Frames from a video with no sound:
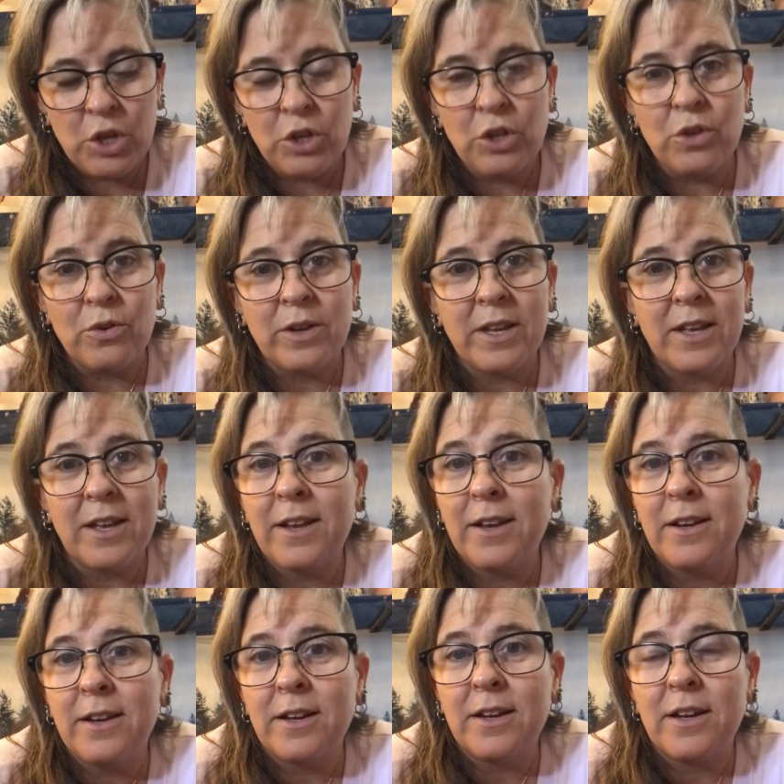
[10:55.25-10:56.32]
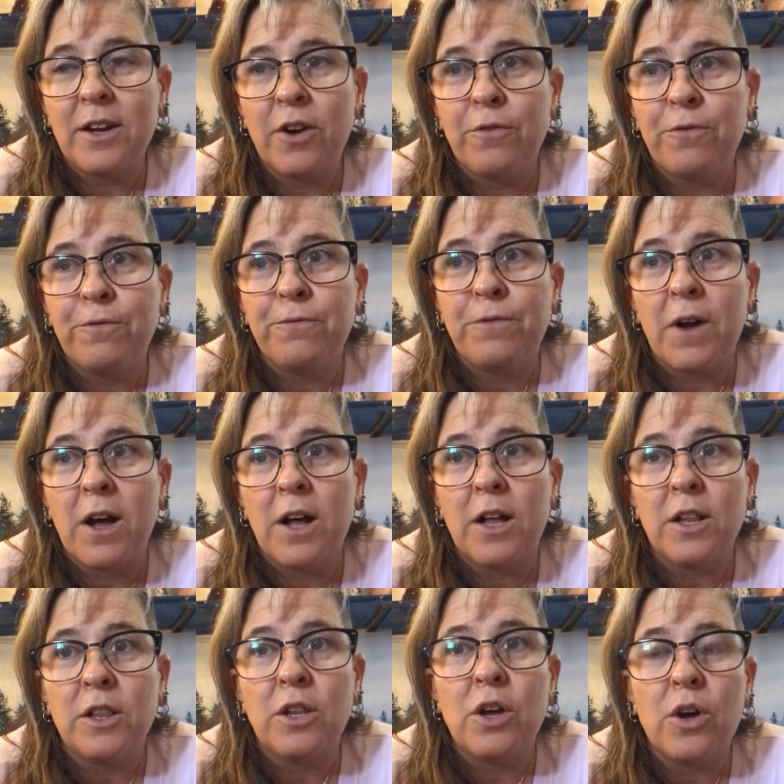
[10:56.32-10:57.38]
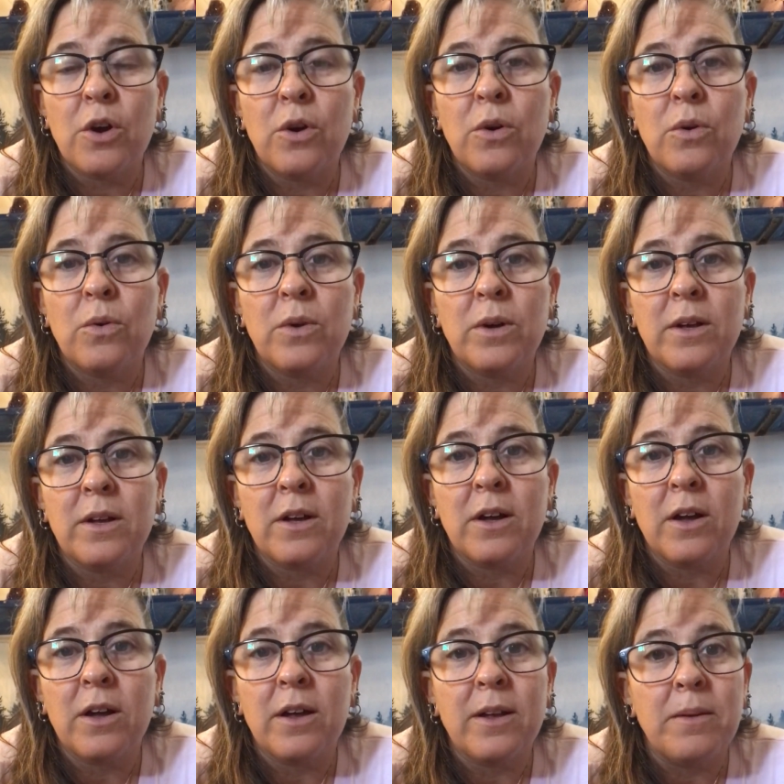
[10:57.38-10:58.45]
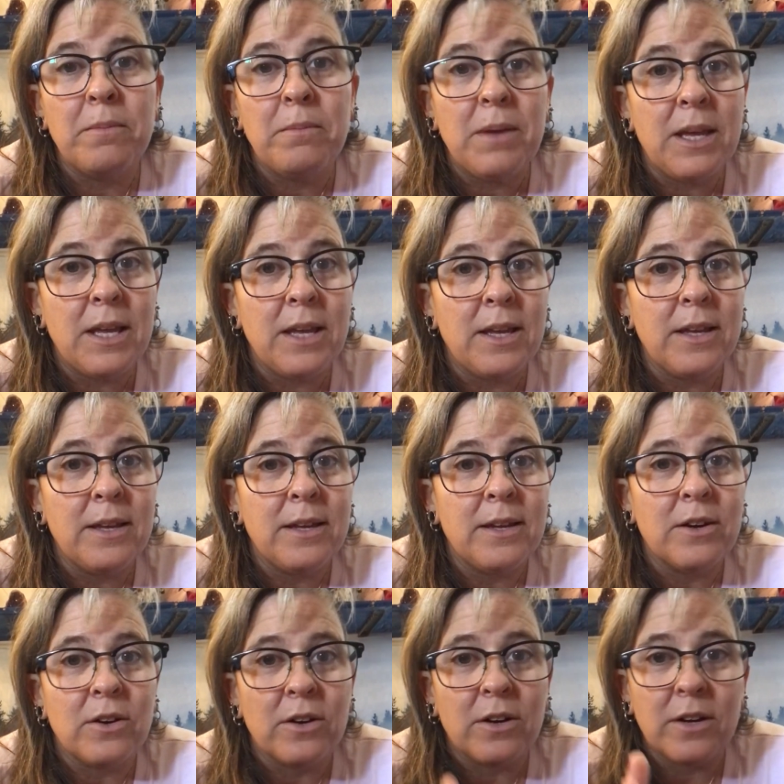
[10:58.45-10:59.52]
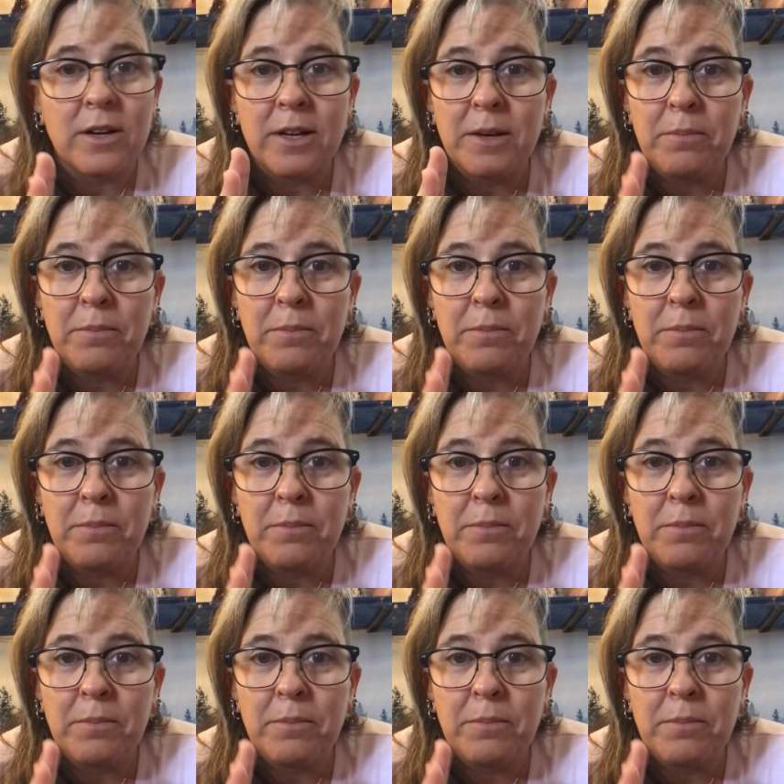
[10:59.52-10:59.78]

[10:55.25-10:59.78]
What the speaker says: You can follow me on